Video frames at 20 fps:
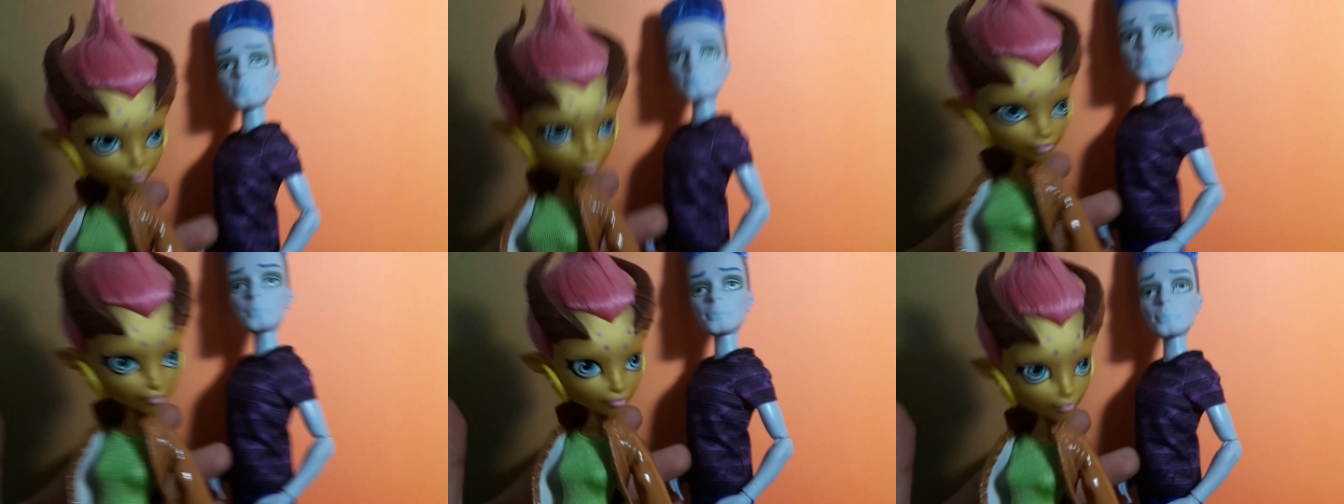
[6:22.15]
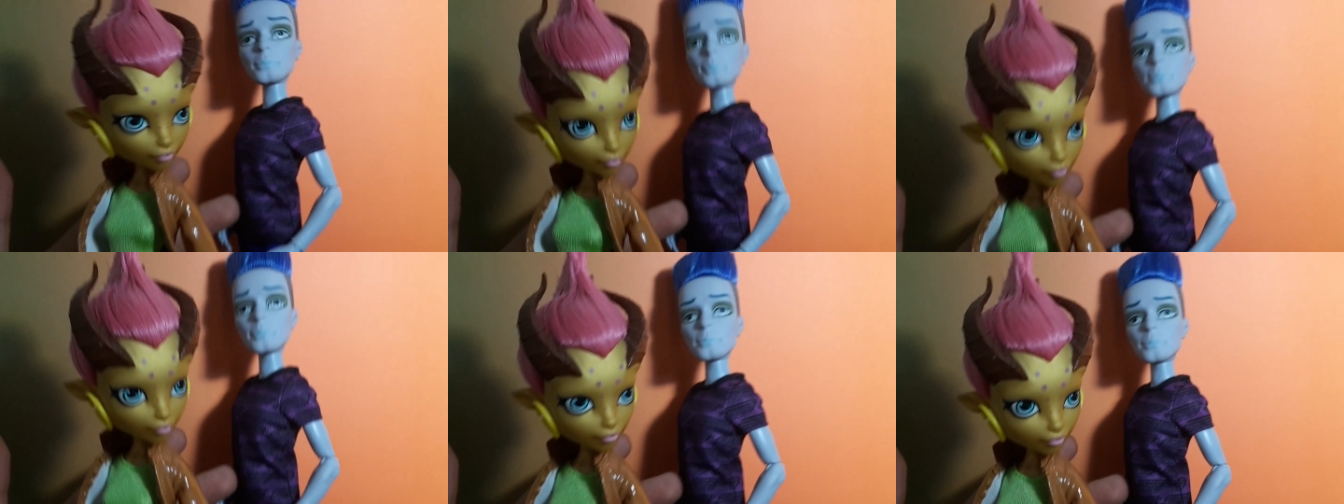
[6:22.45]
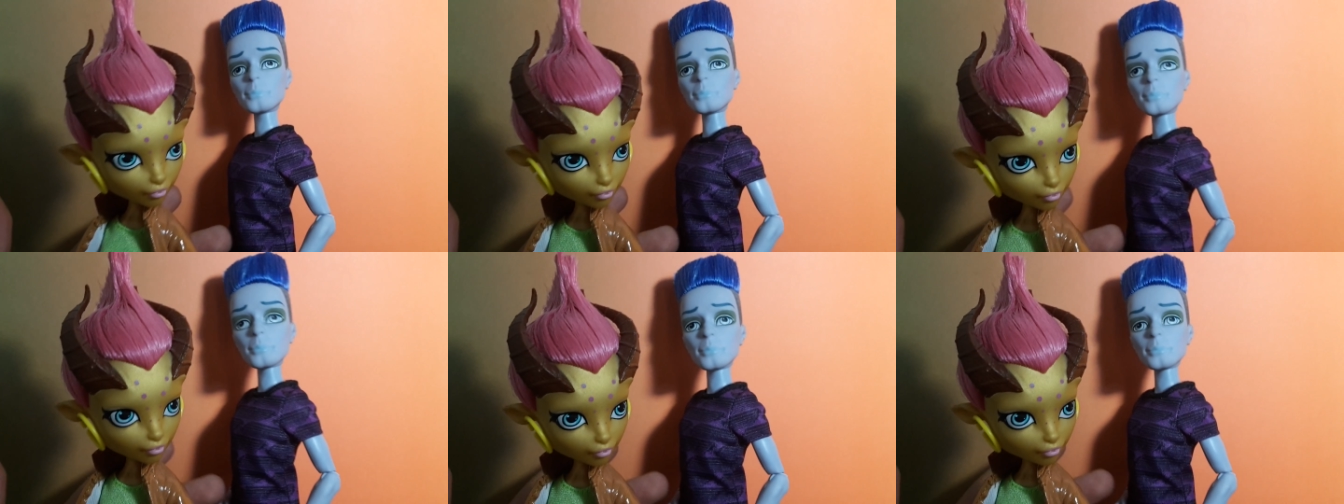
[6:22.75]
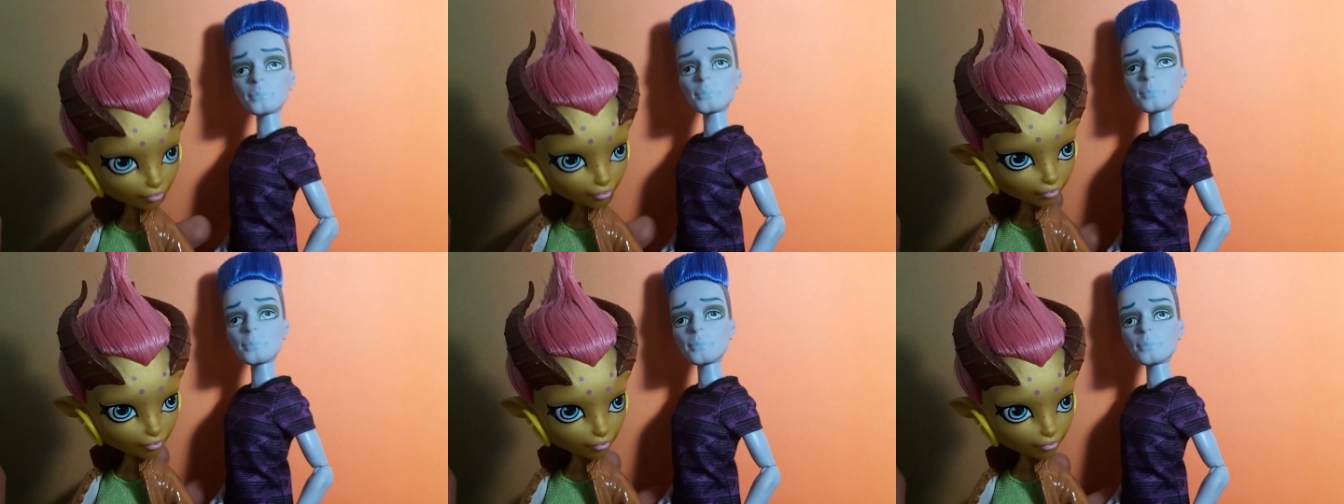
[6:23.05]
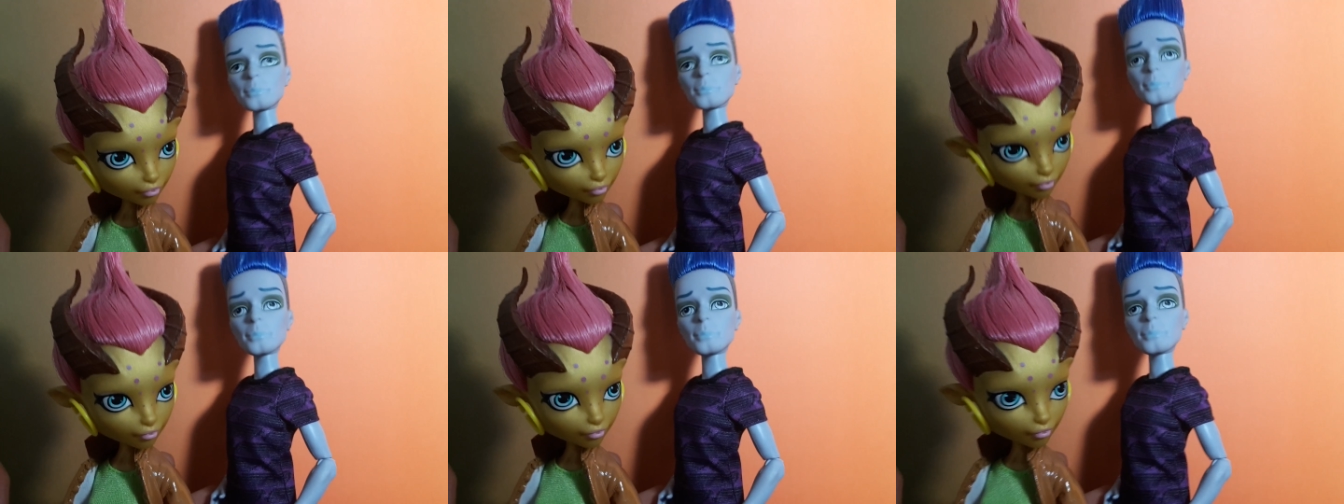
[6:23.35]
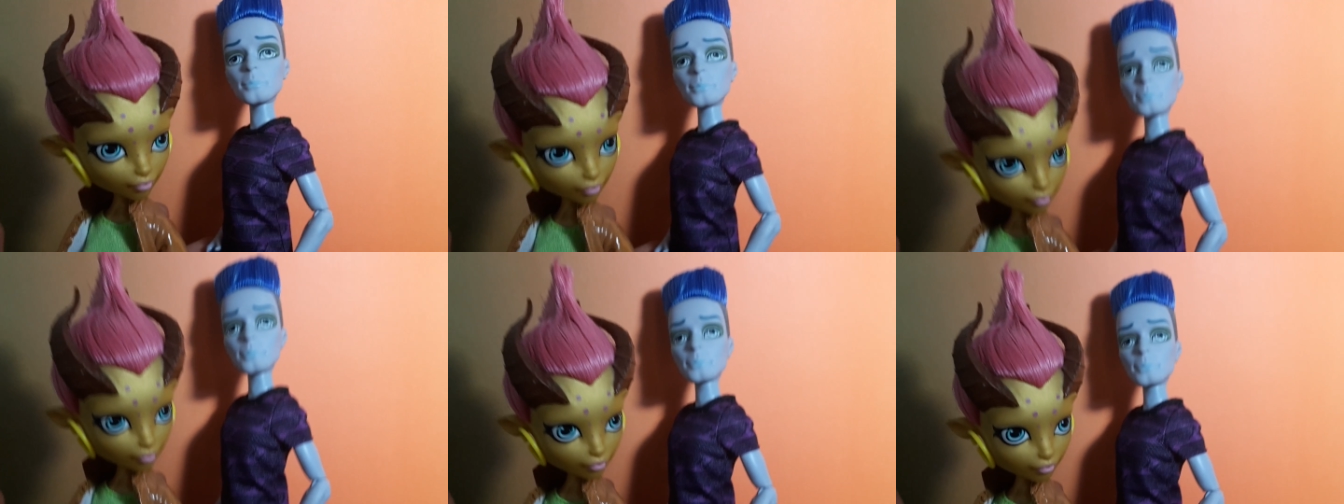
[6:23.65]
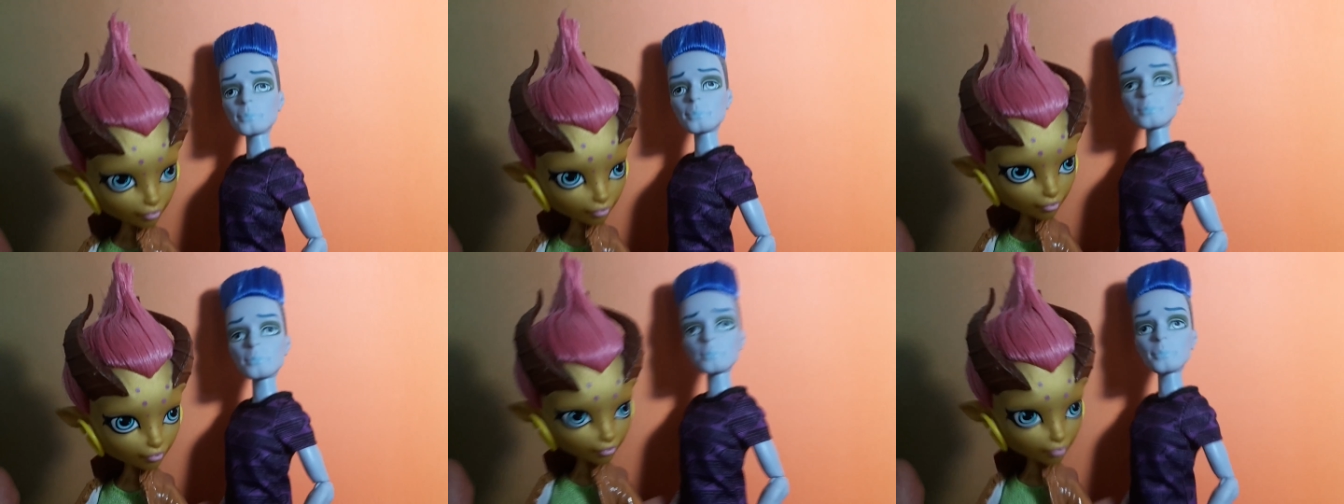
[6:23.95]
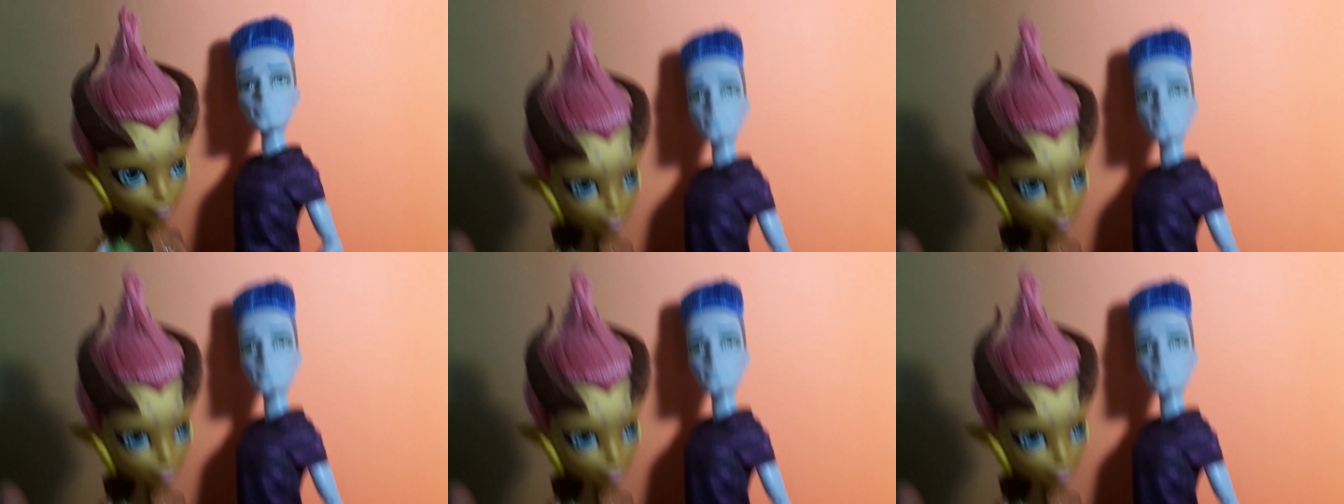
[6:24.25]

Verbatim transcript: I'll see you in